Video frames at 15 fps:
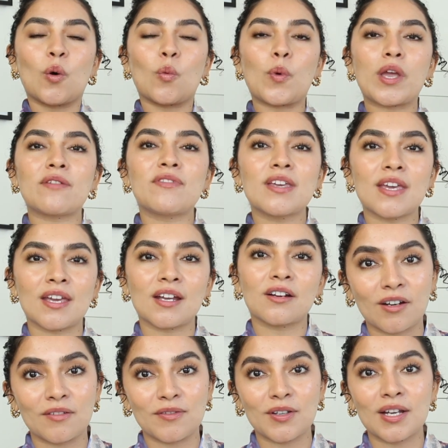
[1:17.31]
wavy hair.
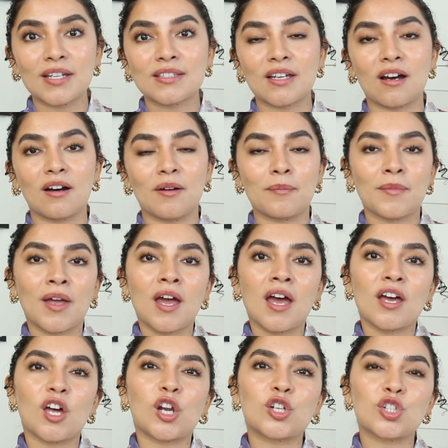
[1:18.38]
If you guys
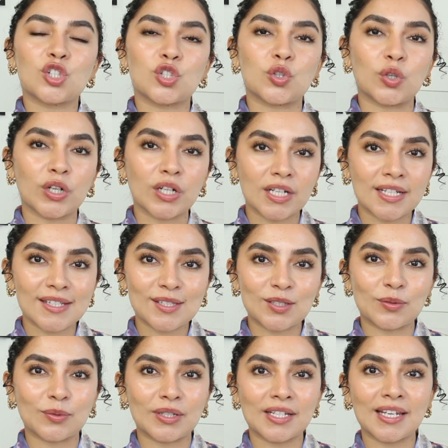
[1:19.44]
are struggling to
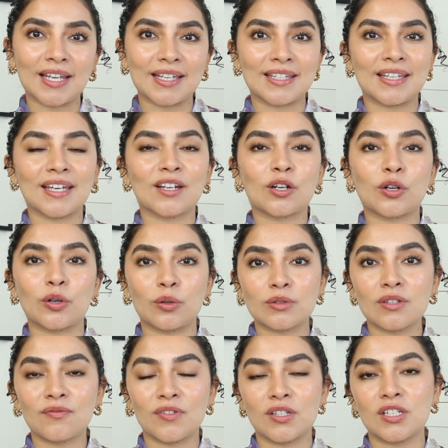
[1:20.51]
really like get curl
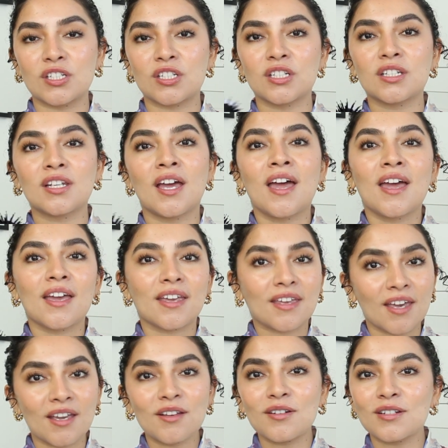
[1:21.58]
definition,
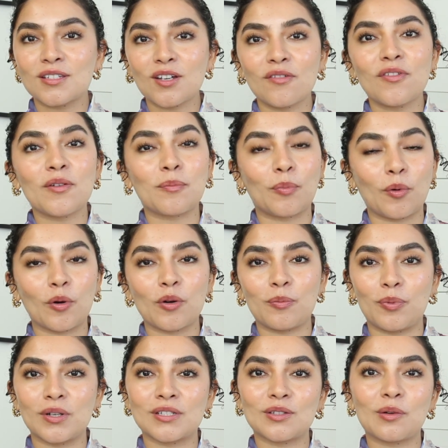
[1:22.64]
get yourself a Boar
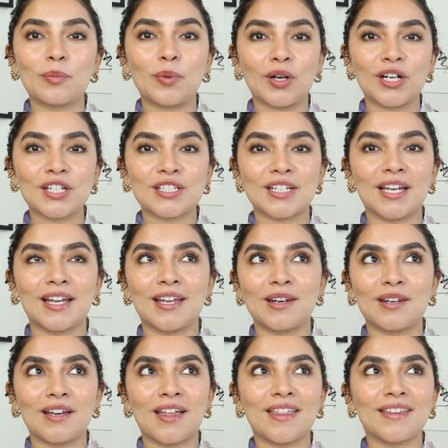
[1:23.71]
bristle brush
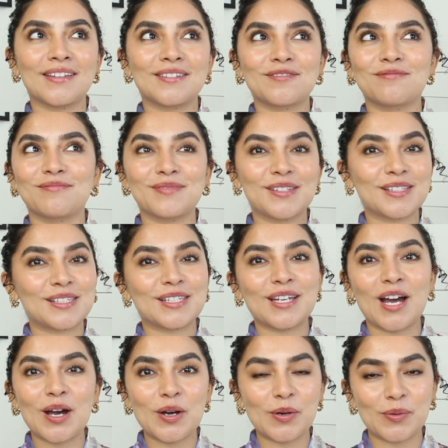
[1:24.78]
and see
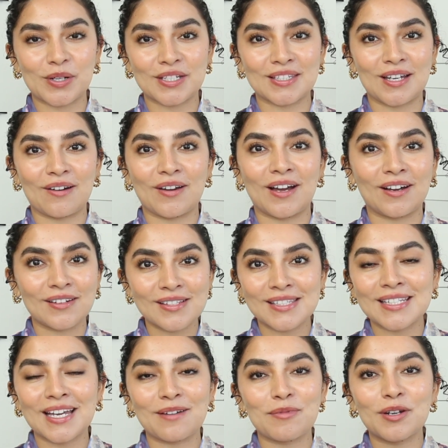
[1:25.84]
how it works out.
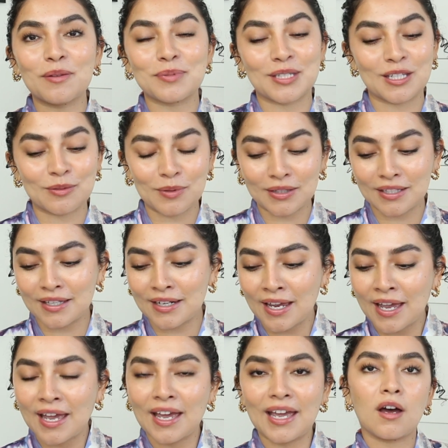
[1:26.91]
Honestly, I've been obsessed with it.
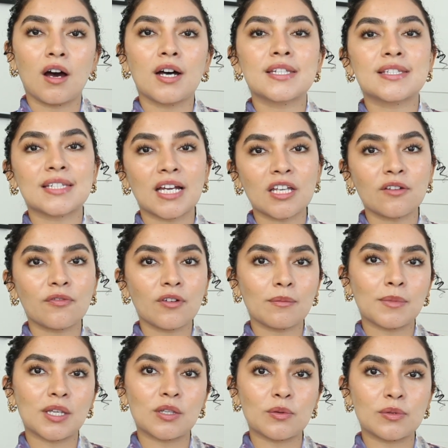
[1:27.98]
Aside from
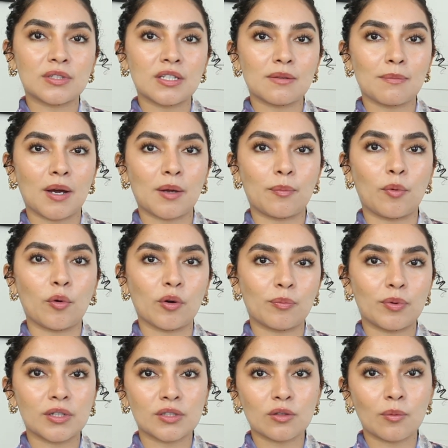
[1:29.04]
me using my Boar
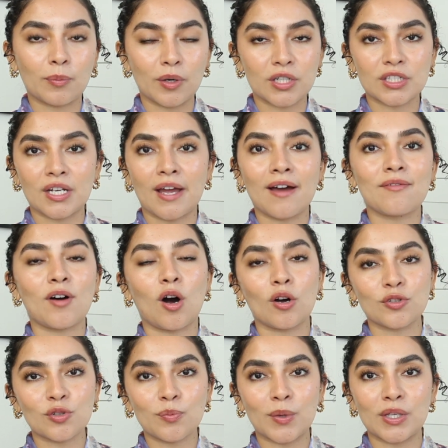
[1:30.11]
bristle brush, I have
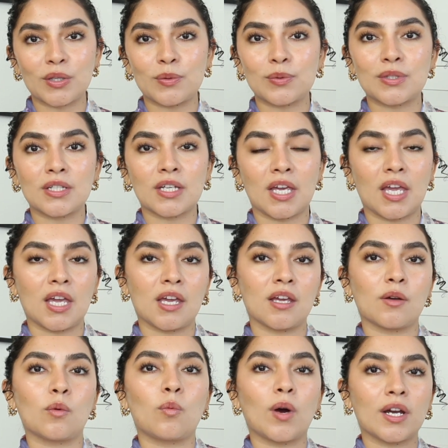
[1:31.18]
also been using a
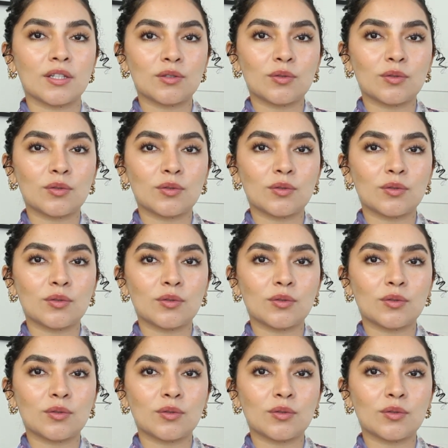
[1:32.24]
wide